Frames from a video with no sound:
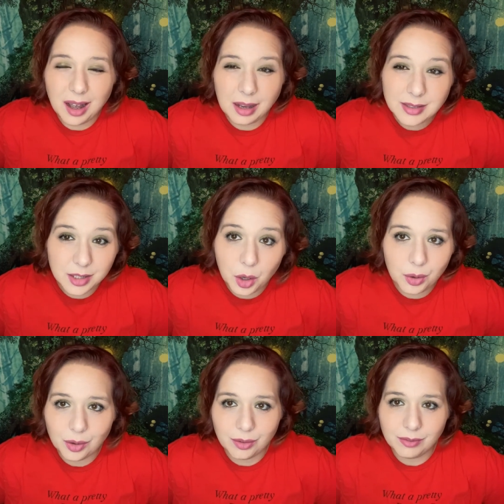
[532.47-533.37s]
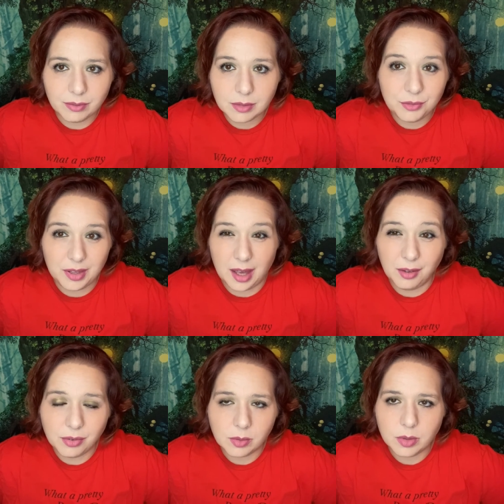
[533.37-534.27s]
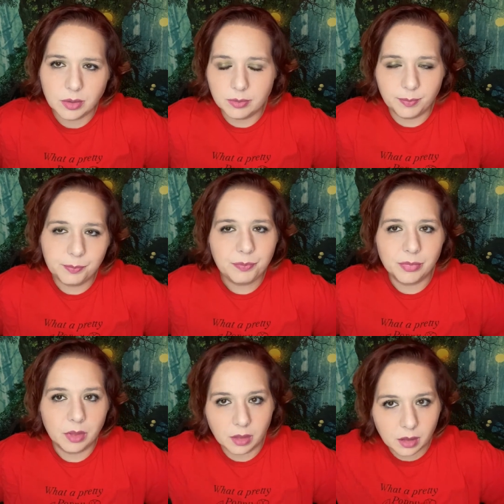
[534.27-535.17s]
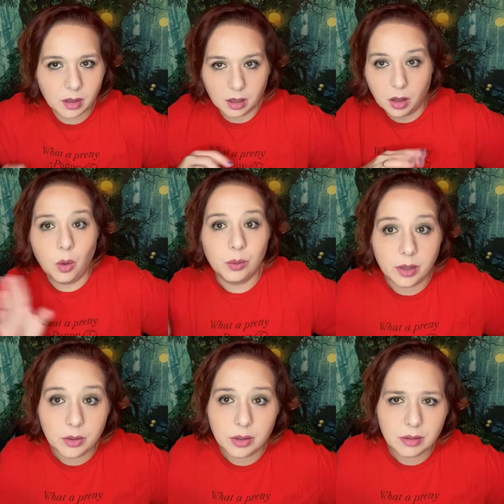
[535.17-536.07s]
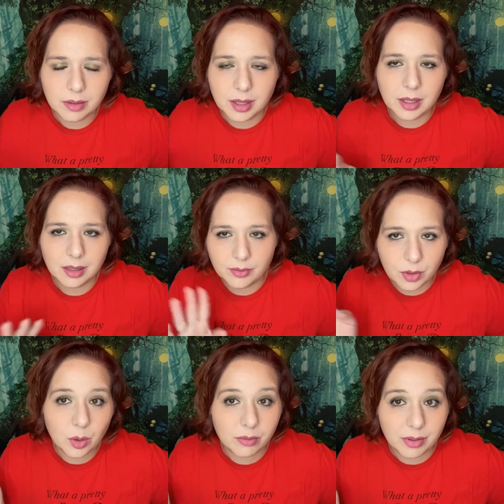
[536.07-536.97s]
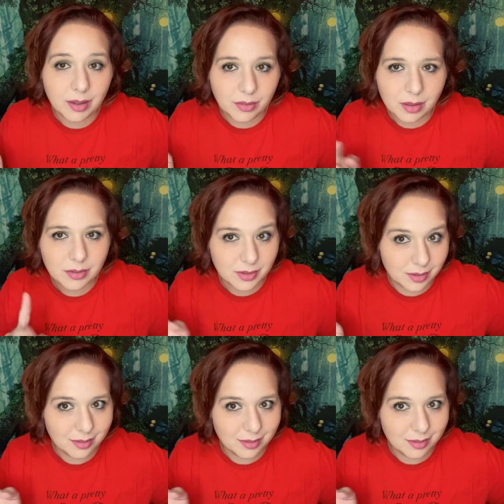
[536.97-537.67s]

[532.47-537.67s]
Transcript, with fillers: I did coding on VF, a whole nother thing. If you know what VF is,